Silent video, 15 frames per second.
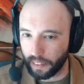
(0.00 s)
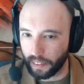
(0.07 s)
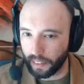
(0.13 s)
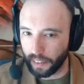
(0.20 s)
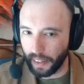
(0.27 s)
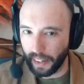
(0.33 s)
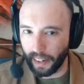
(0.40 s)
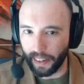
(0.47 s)

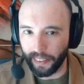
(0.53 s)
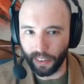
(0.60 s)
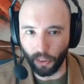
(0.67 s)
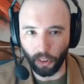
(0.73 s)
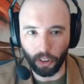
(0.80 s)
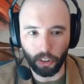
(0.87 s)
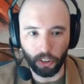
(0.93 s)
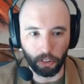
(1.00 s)
Yeah, I think
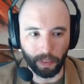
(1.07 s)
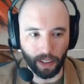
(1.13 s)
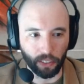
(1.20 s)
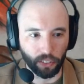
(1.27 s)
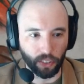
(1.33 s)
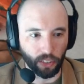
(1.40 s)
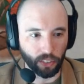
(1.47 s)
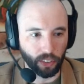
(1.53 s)
orange is about
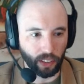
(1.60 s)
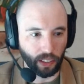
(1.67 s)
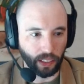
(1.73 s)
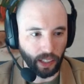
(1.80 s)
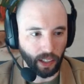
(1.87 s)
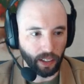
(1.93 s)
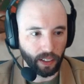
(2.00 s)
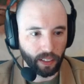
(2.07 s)
as good as it's gonna
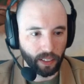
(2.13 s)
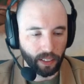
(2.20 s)
get.